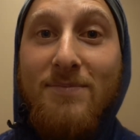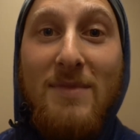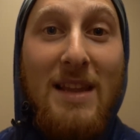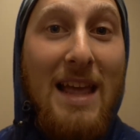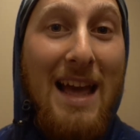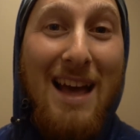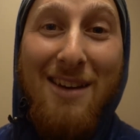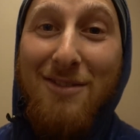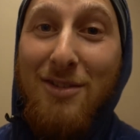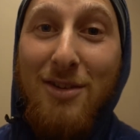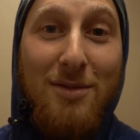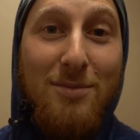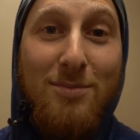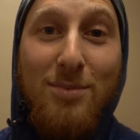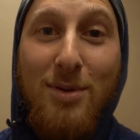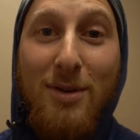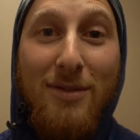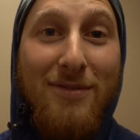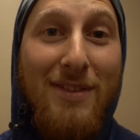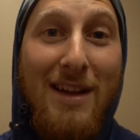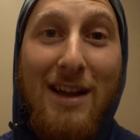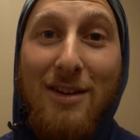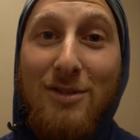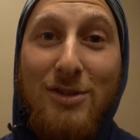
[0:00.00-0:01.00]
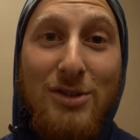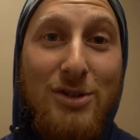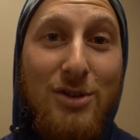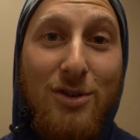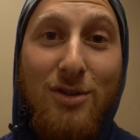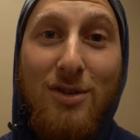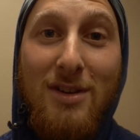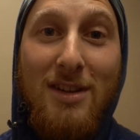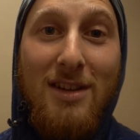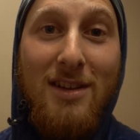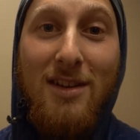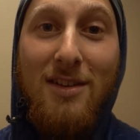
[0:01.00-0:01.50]
have a profound
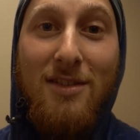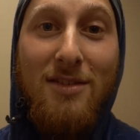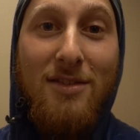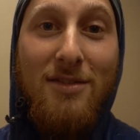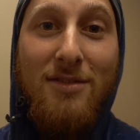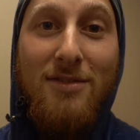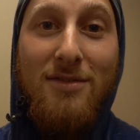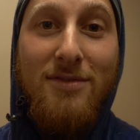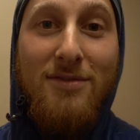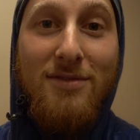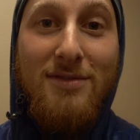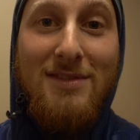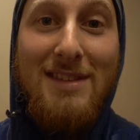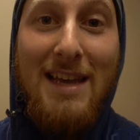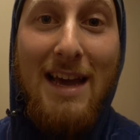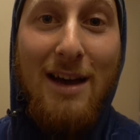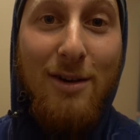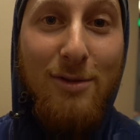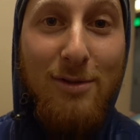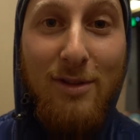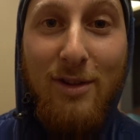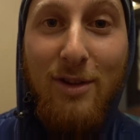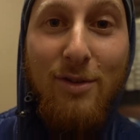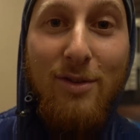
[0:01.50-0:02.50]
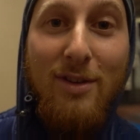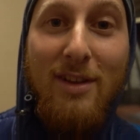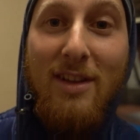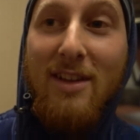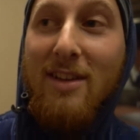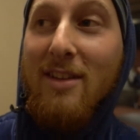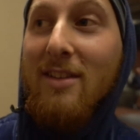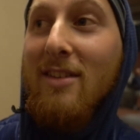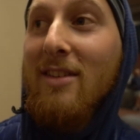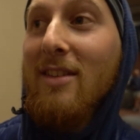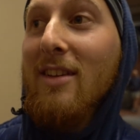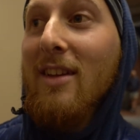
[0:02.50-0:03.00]
journey of
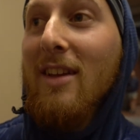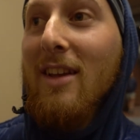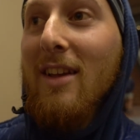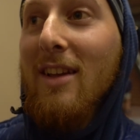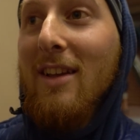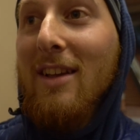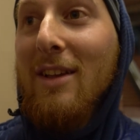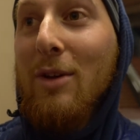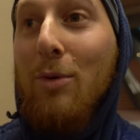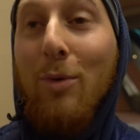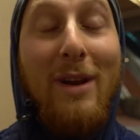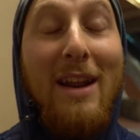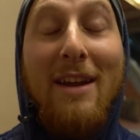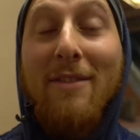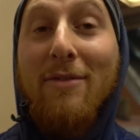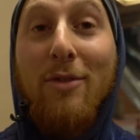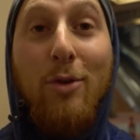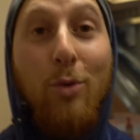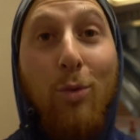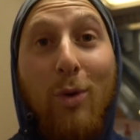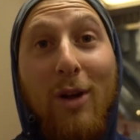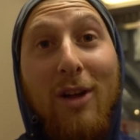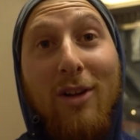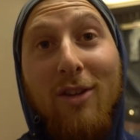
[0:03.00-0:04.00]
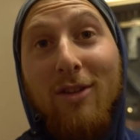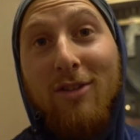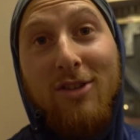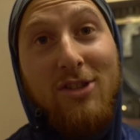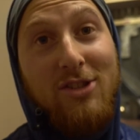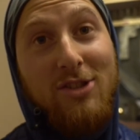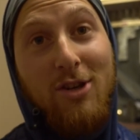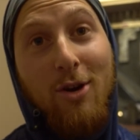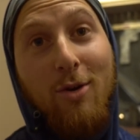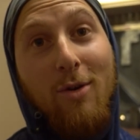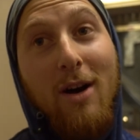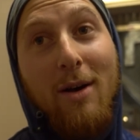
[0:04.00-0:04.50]
downloading whatever will
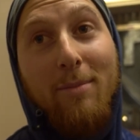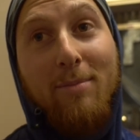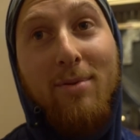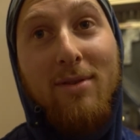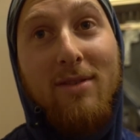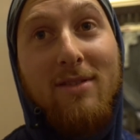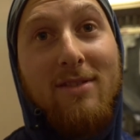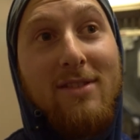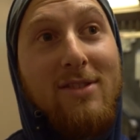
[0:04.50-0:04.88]
show up.